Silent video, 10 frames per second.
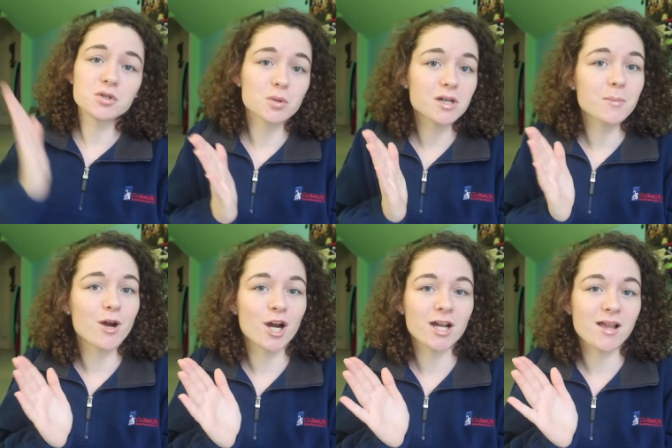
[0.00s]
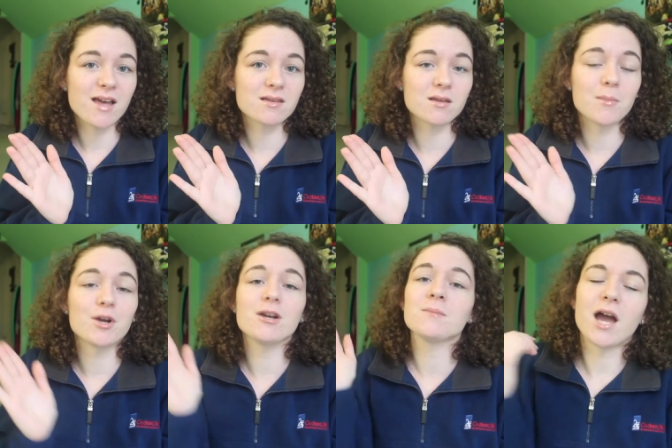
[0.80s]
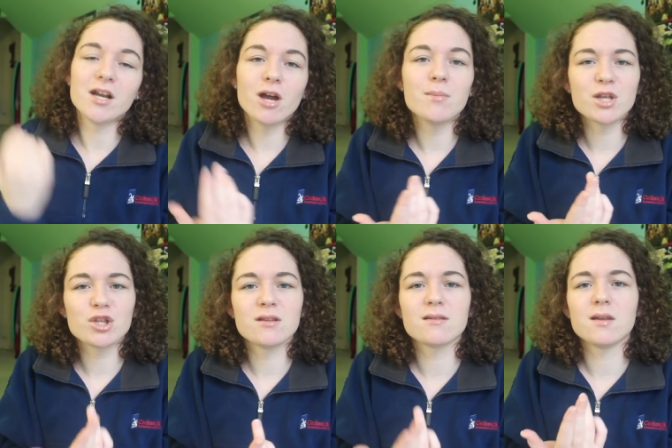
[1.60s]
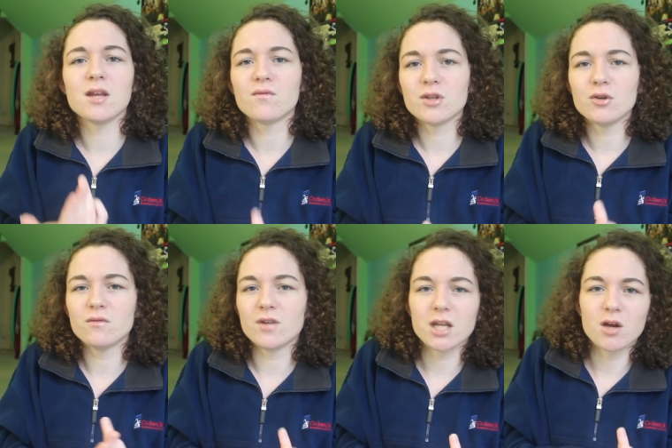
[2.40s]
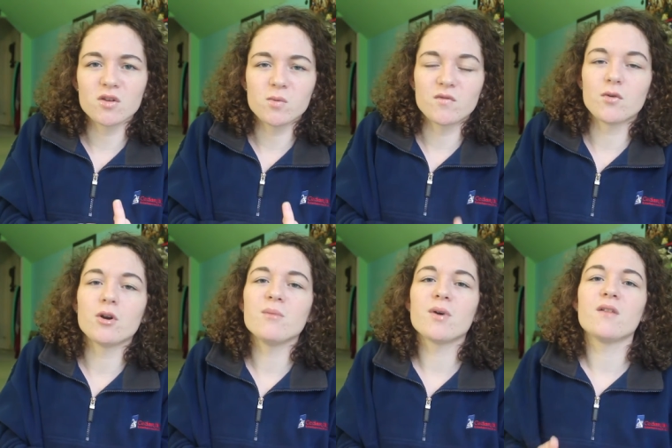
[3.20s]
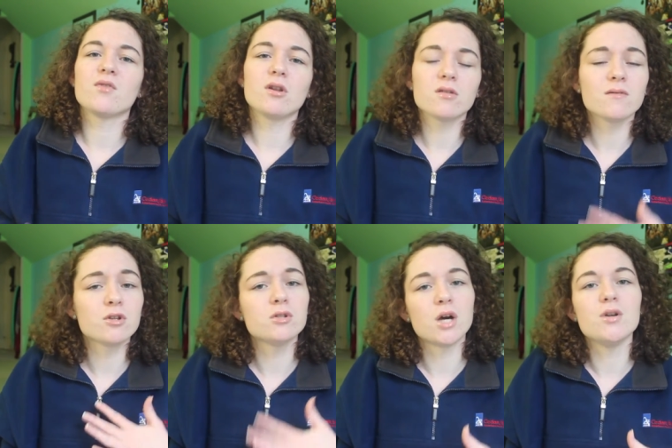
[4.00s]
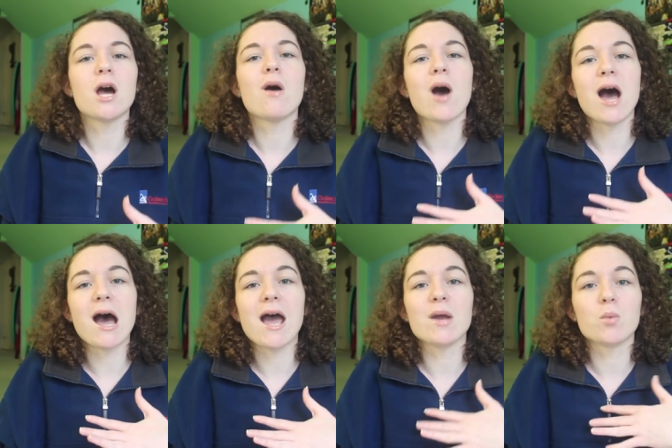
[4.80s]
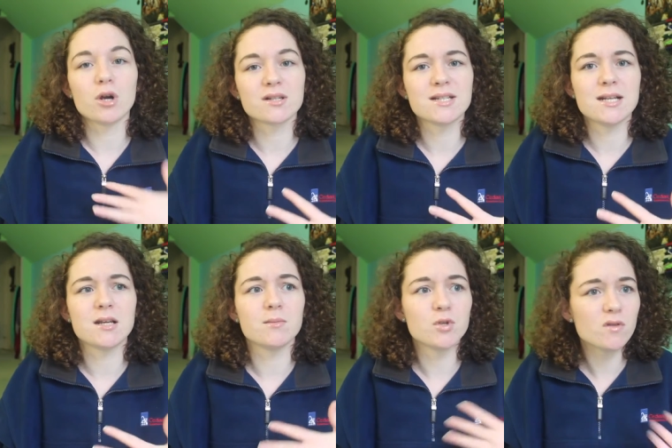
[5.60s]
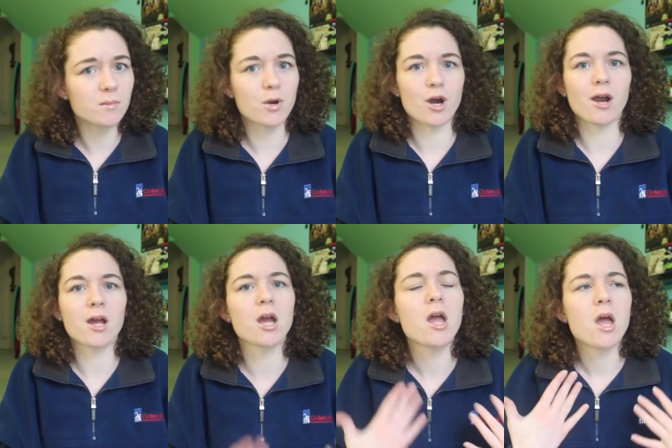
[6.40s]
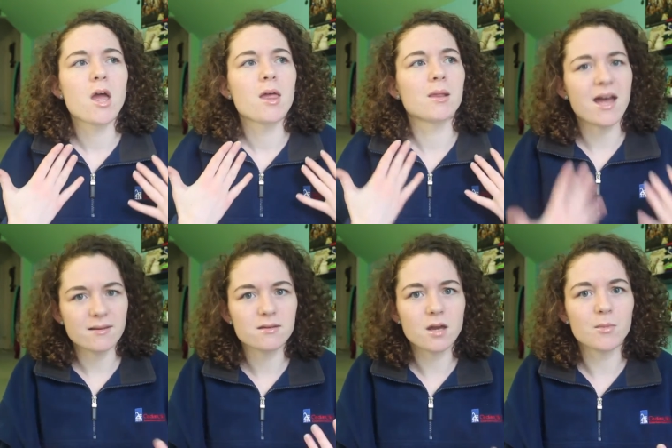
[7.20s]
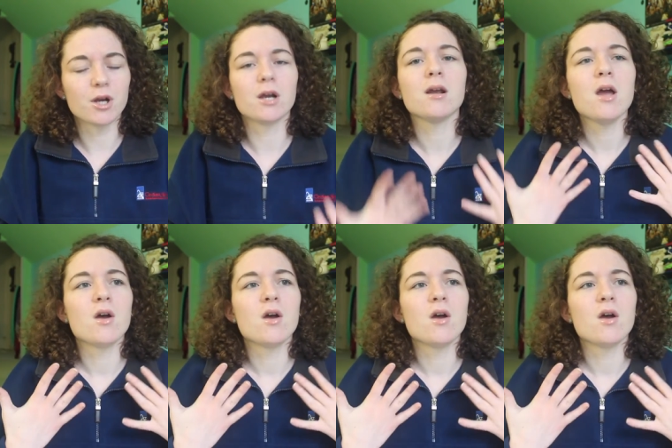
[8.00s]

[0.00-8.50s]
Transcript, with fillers: Dorney Park last summer. I know I mentioned this in a few videos before but for those of you who don't know I worked in an amusement park last summer